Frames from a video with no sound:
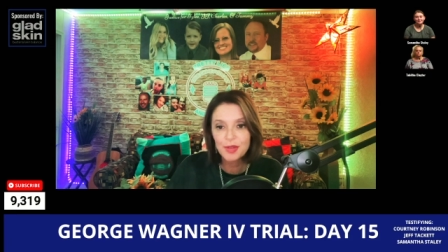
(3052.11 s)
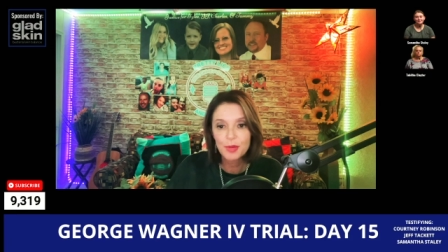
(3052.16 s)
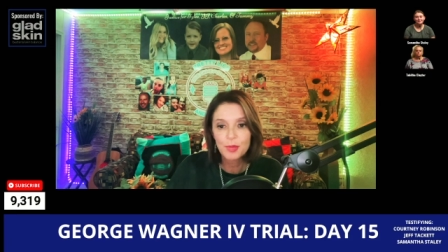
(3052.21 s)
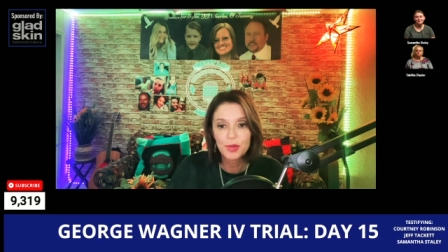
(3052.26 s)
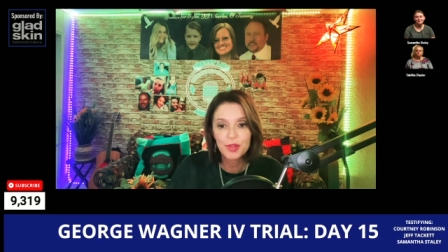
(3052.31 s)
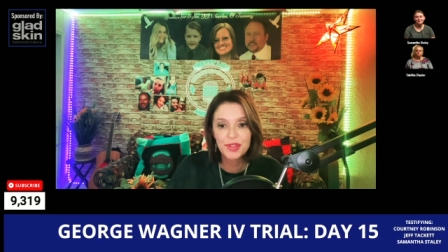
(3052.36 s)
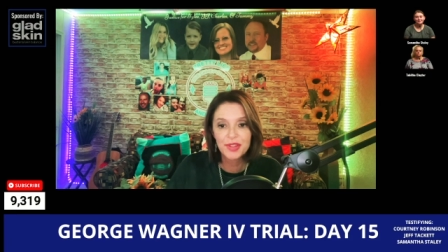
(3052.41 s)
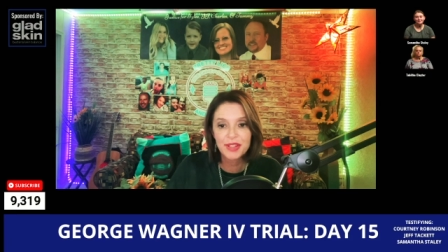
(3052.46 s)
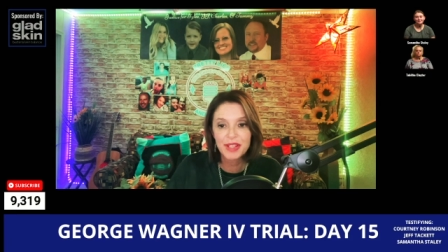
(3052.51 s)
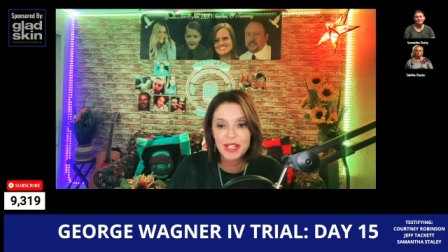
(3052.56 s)

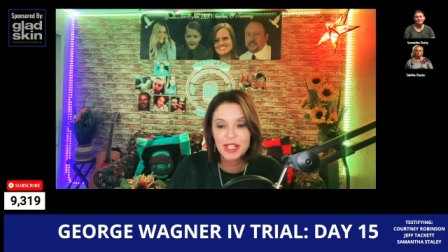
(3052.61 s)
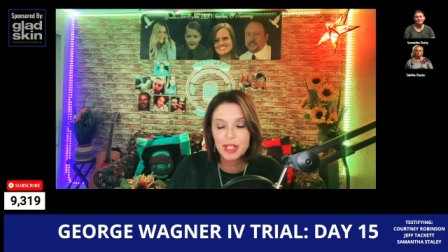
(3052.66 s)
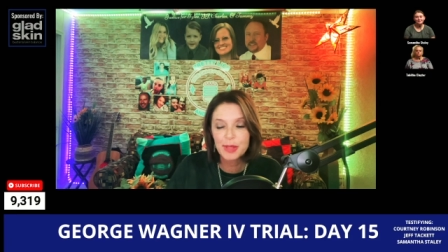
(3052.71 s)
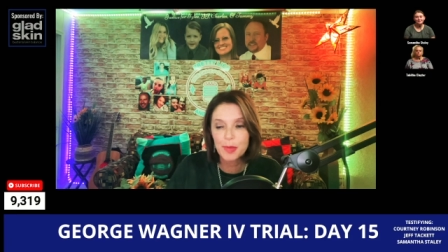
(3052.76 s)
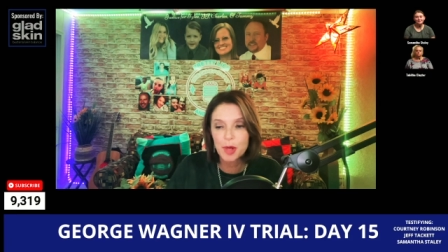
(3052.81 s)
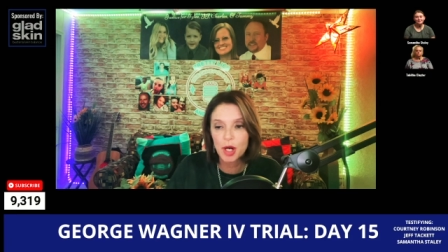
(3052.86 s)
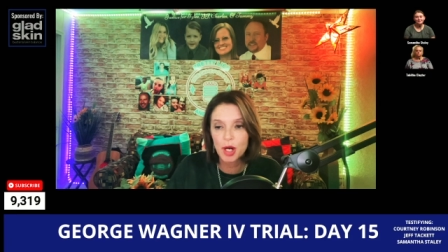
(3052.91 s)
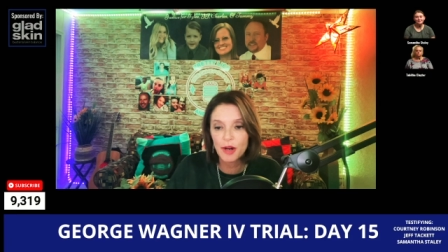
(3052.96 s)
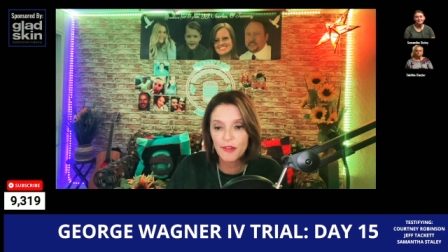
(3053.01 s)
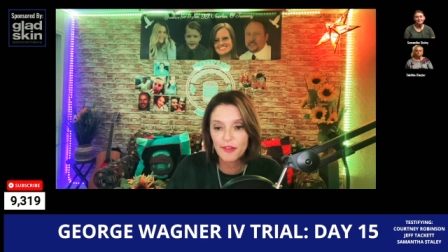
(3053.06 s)
We'll see you
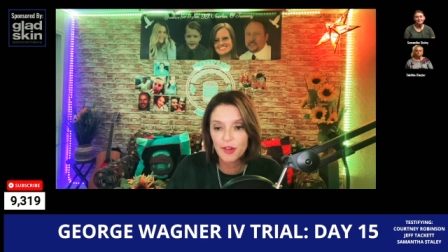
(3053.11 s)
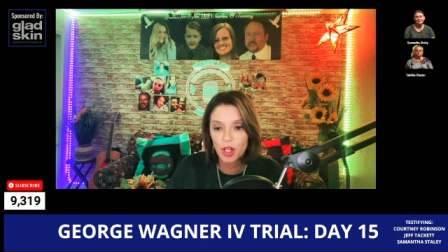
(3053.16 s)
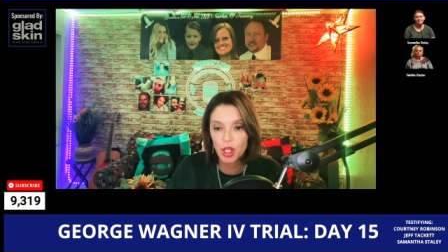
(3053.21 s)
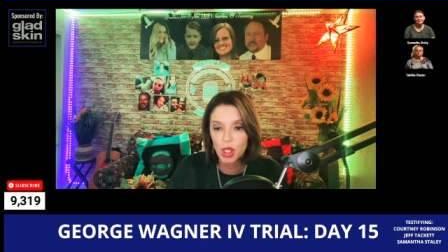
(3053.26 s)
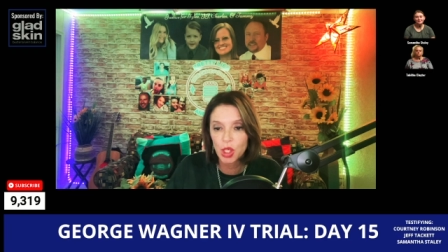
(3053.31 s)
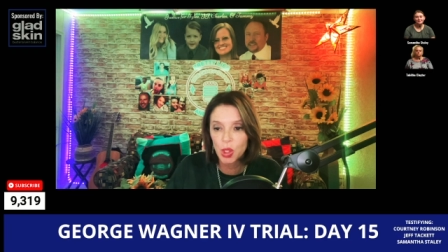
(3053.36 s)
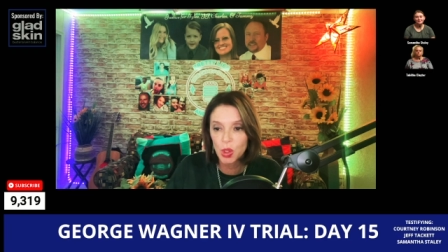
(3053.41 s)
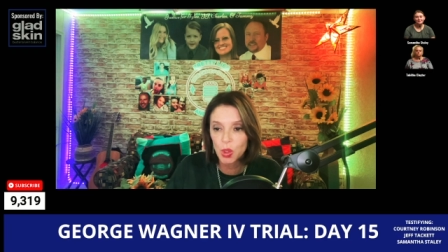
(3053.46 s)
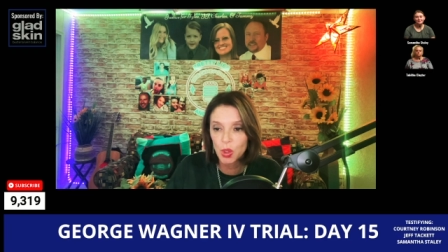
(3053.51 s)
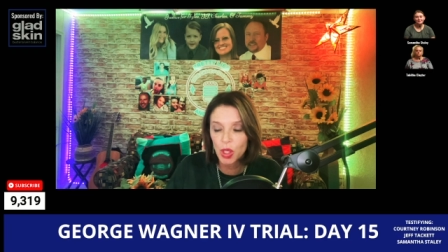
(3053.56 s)
tomorrow for a
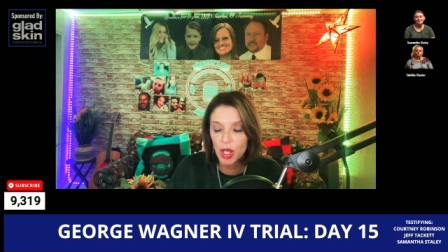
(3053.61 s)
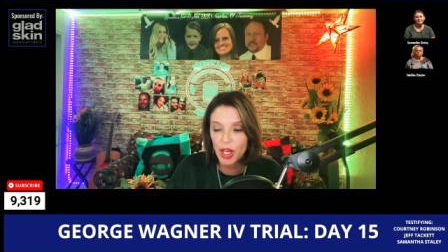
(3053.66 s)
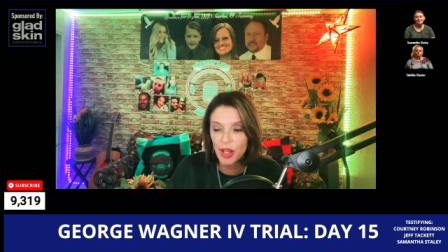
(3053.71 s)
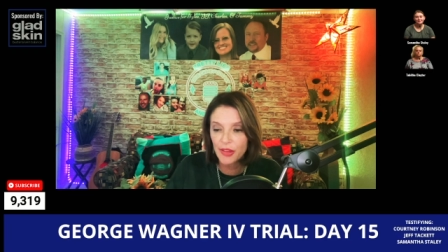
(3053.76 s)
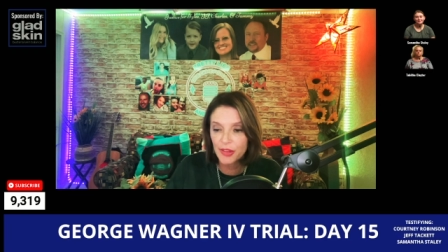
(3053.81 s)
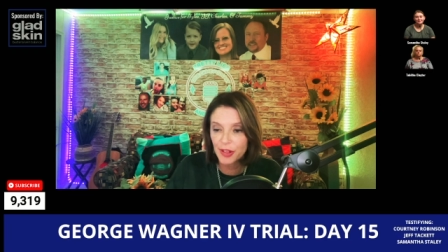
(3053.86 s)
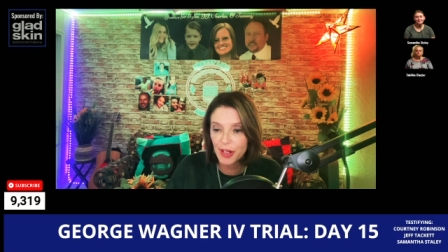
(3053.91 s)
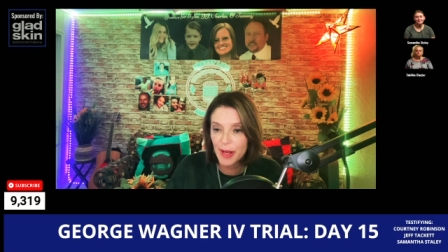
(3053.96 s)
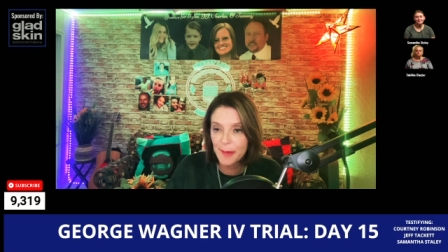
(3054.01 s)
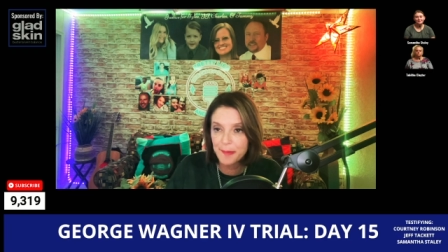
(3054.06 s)
whole
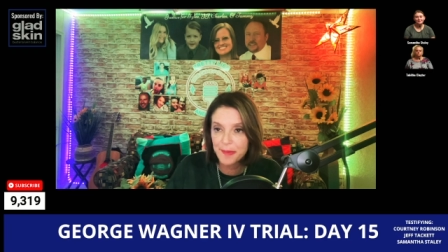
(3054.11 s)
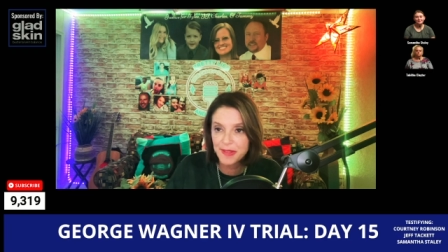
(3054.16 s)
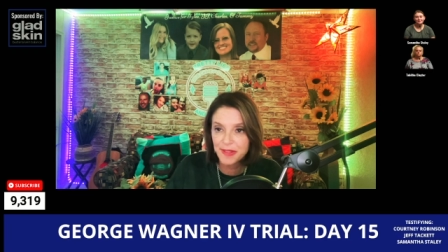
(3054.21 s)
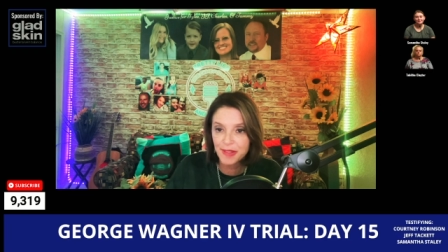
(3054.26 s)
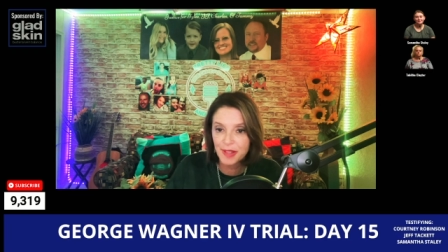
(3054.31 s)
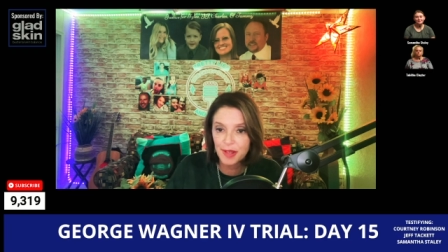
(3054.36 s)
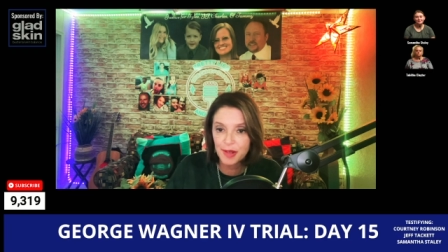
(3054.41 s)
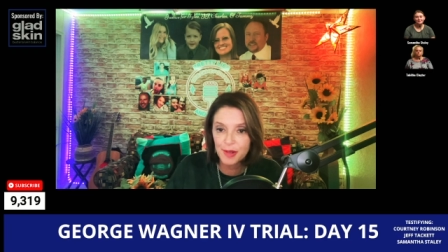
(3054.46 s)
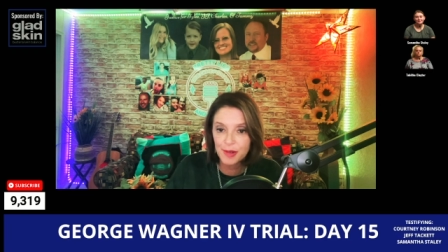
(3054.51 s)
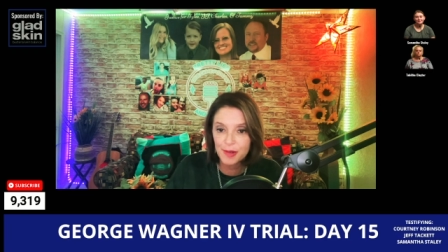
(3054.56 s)
other
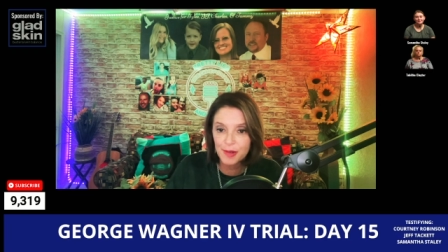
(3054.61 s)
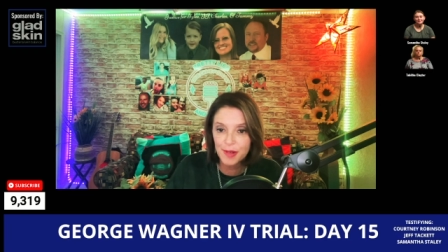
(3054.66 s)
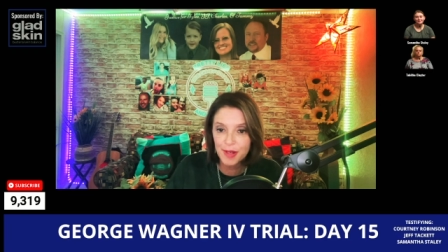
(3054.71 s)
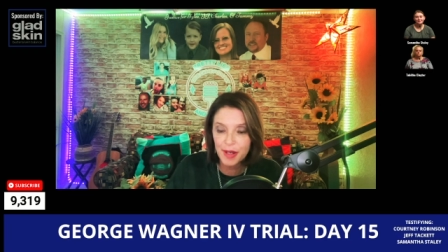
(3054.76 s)
episode